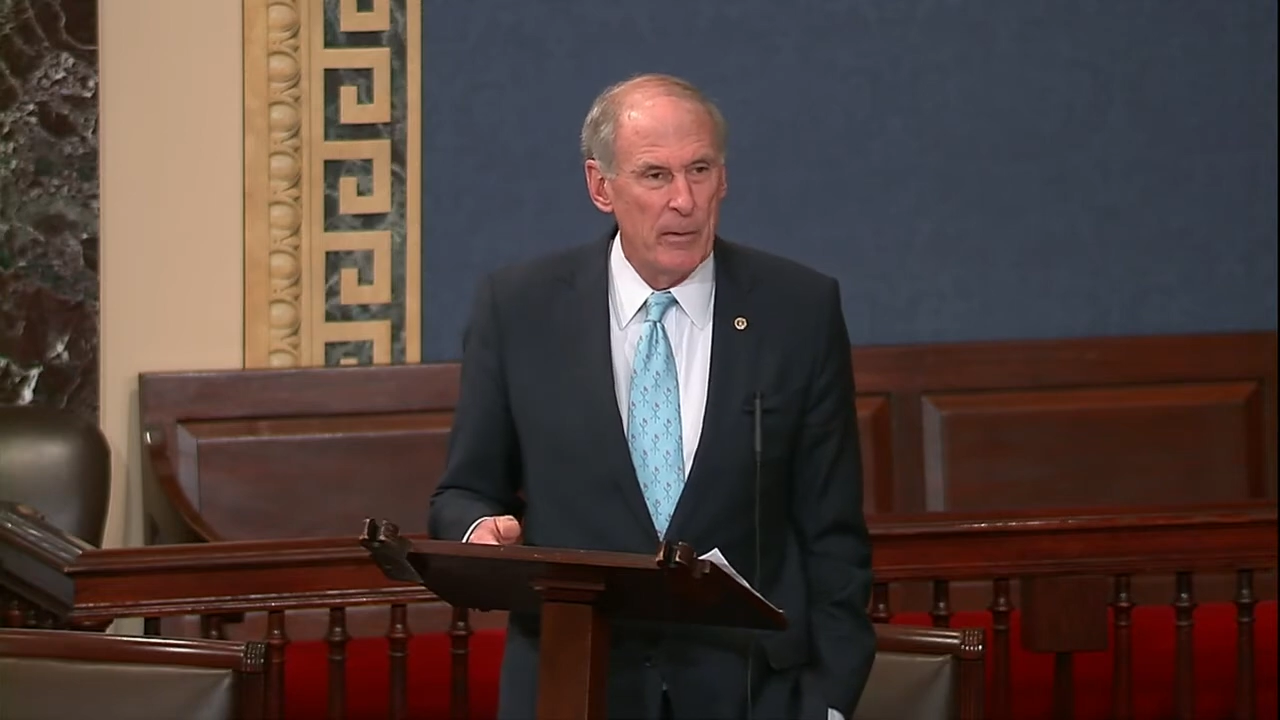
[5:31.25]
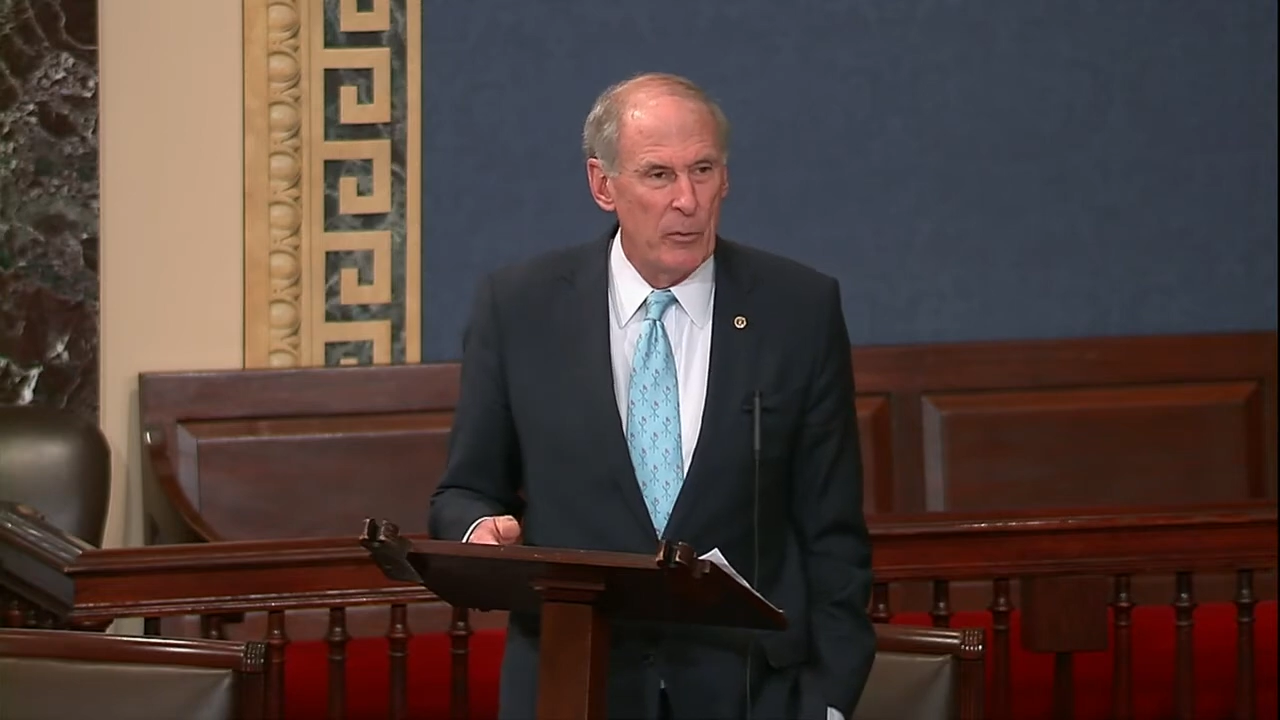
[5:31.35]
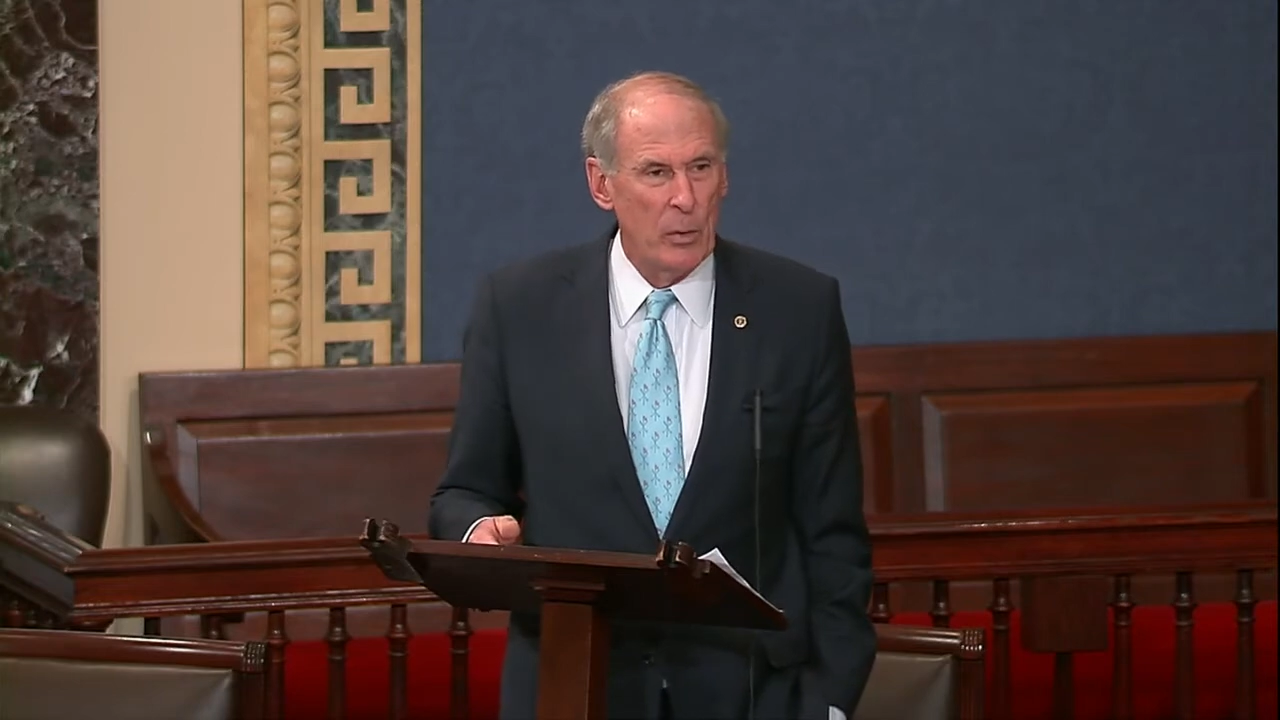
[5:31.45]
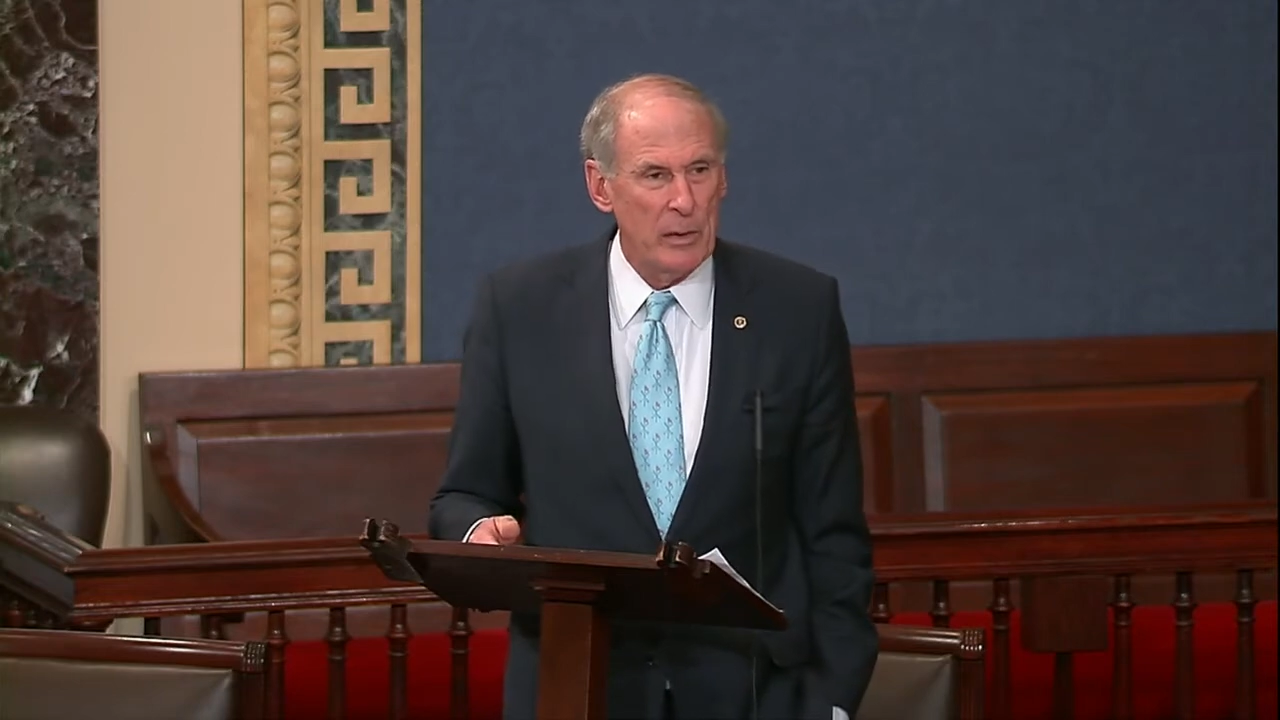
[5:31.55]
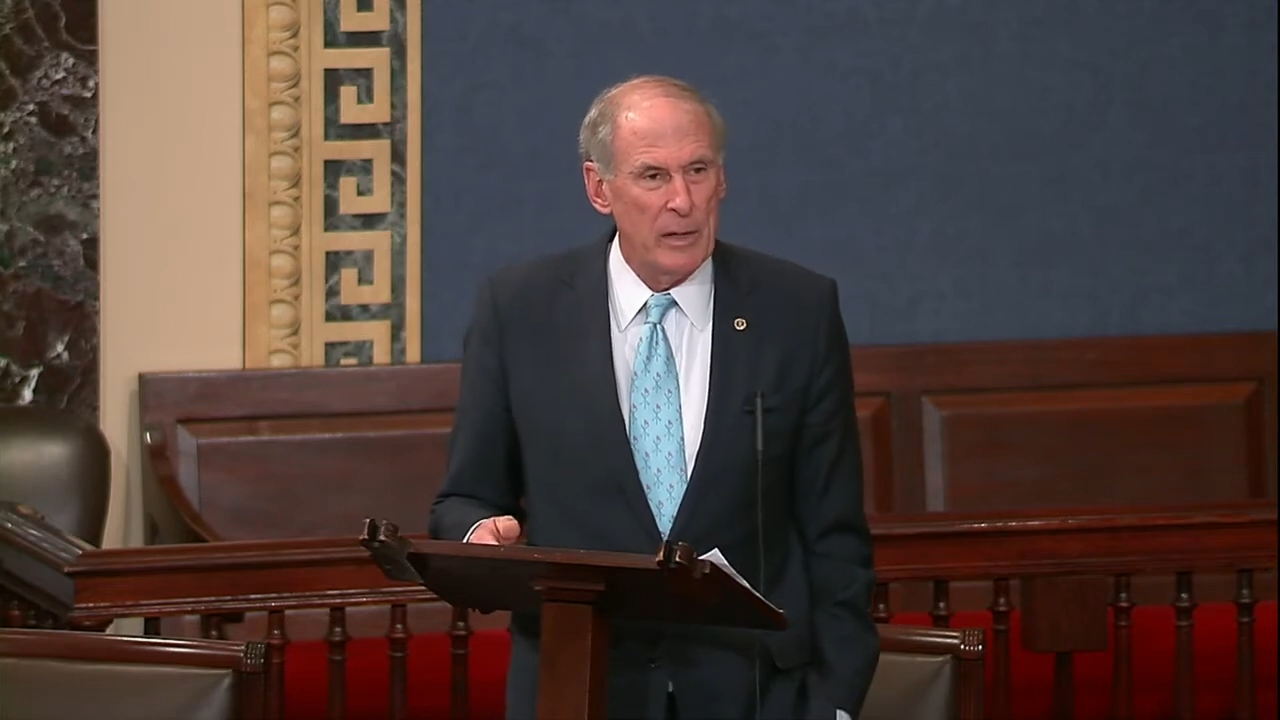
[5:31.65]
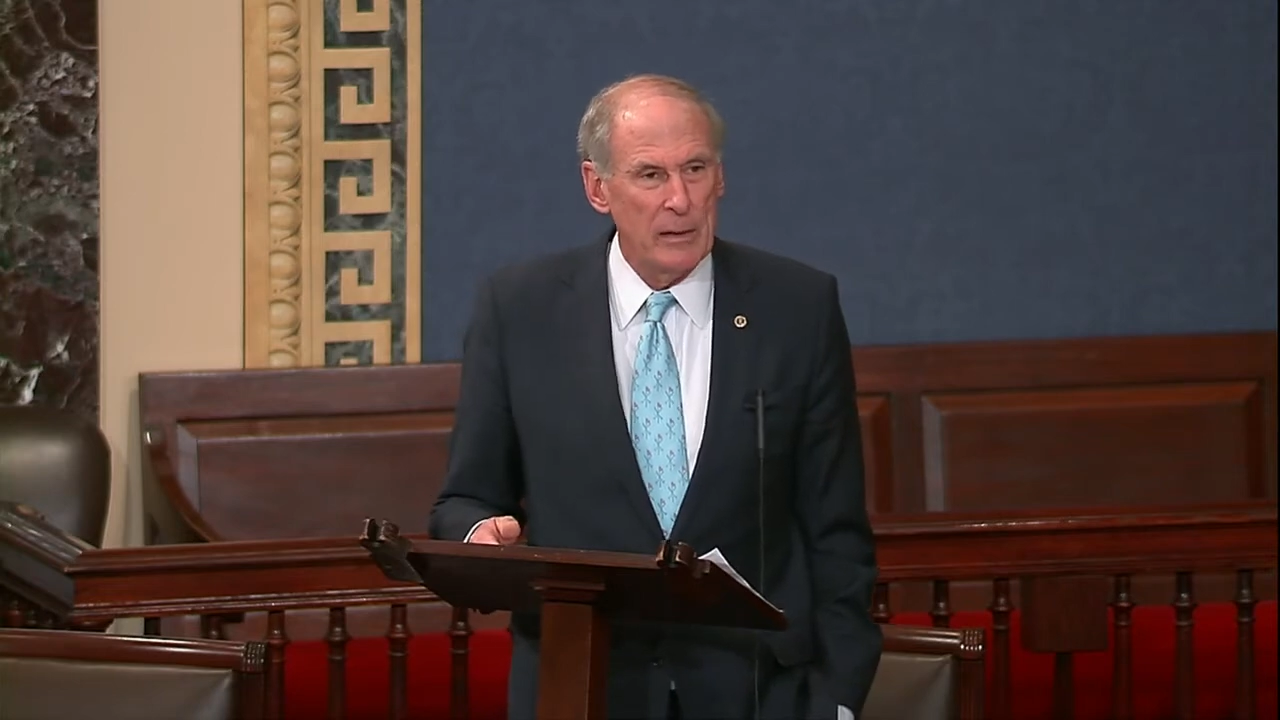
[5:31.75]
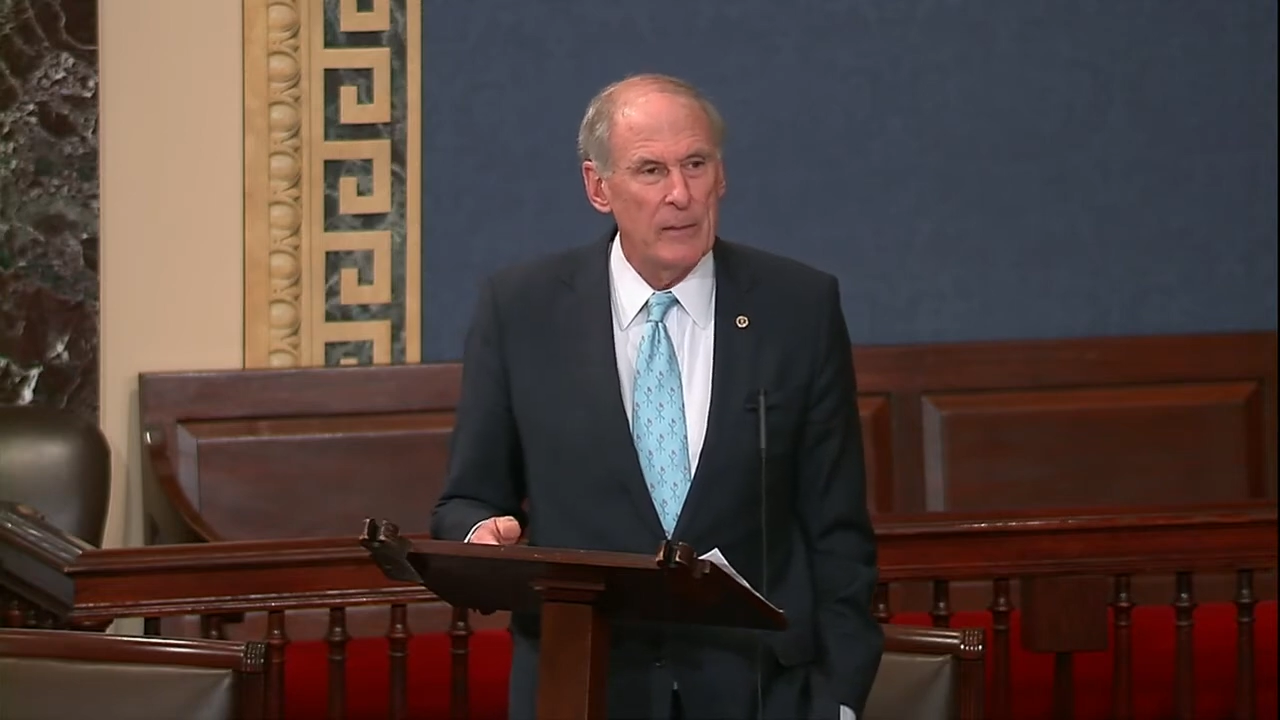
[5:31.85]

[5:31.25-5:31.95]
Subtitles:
of working,